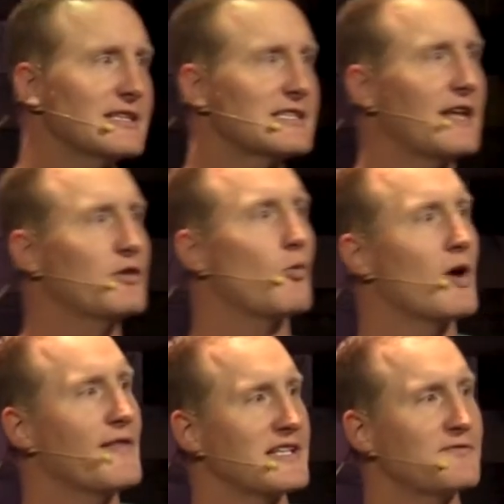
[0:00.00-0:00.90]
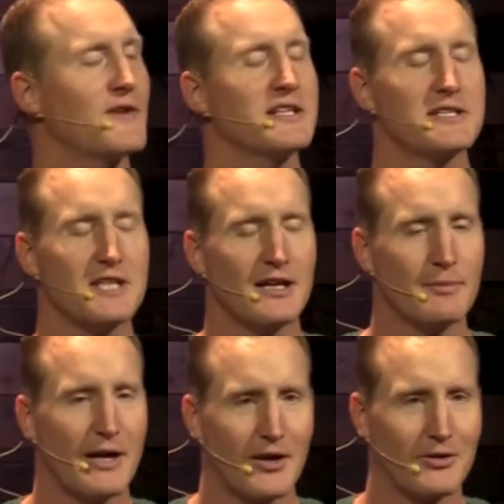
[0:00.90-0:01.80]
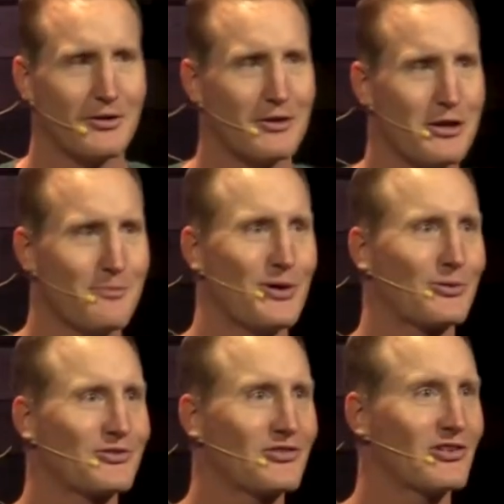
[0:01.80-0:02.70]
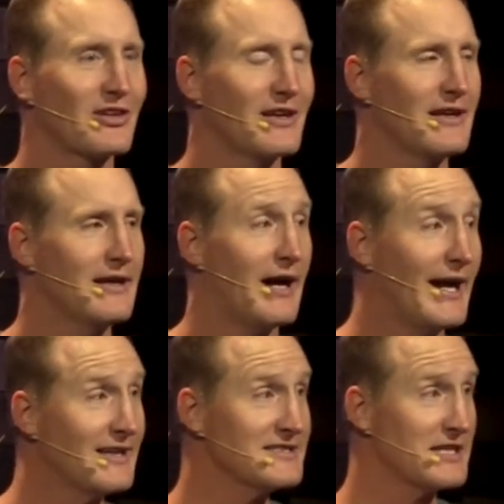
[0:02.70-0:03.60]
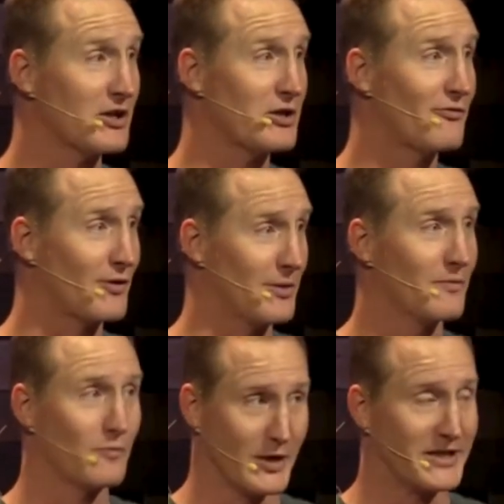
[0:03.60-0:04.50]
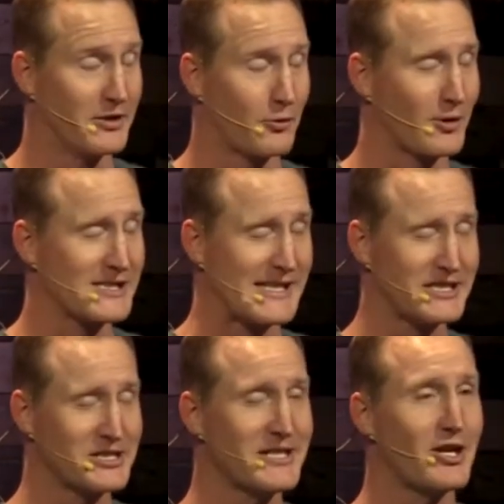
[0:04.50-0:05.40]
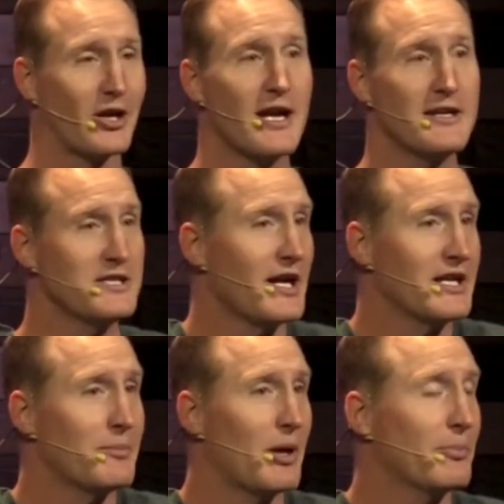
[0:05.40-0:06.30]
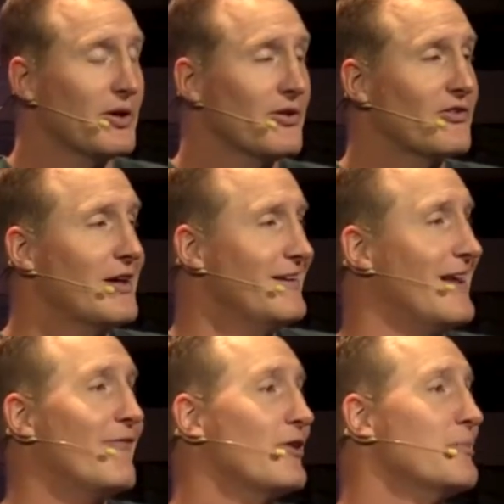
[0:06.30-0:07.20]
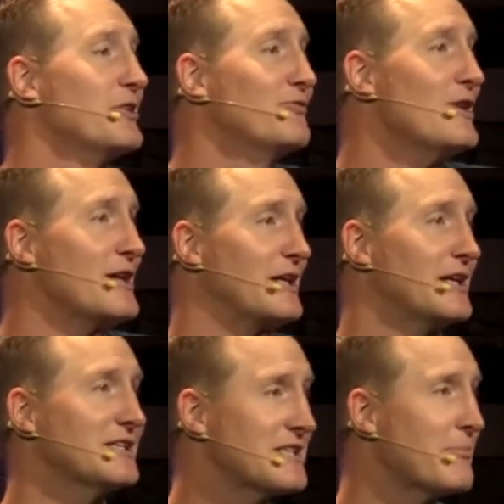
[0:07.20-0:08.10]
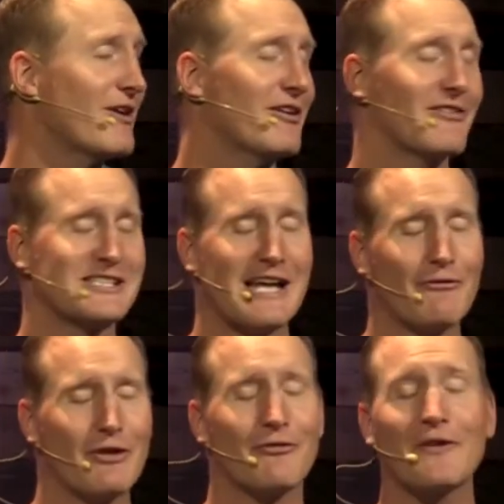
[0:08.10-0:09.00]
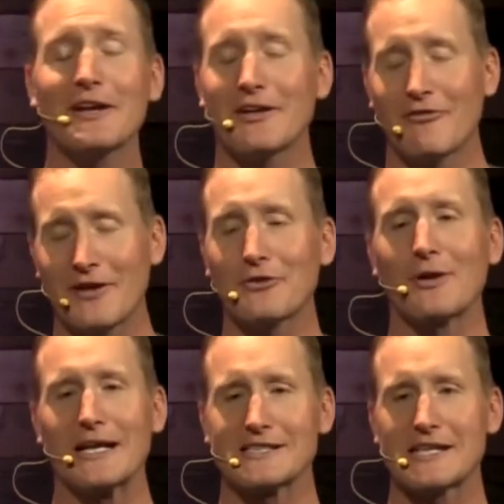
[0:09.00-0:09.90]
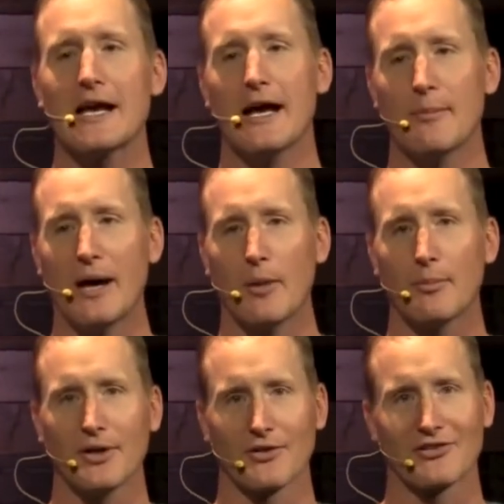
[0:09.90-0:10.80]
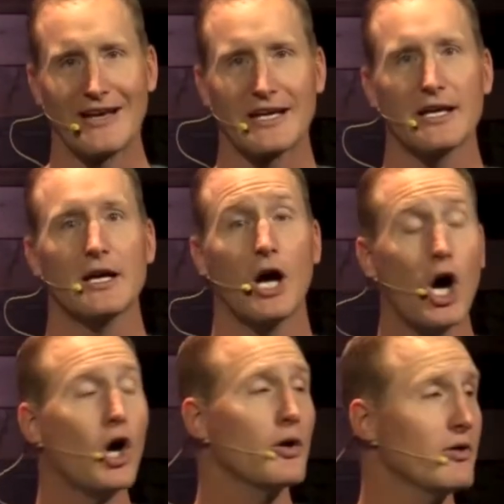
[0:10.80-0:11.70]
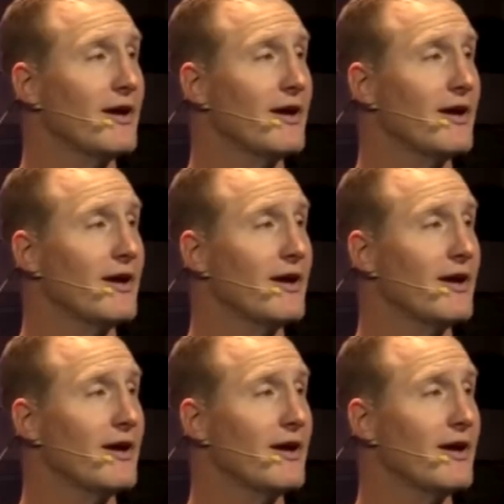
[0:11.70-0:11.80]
not the one that's fun to talk about the most. I can tell you from running an organization here, talking about bills, not very much fun. It's not very fun to fundraise about bills. Like, oh, you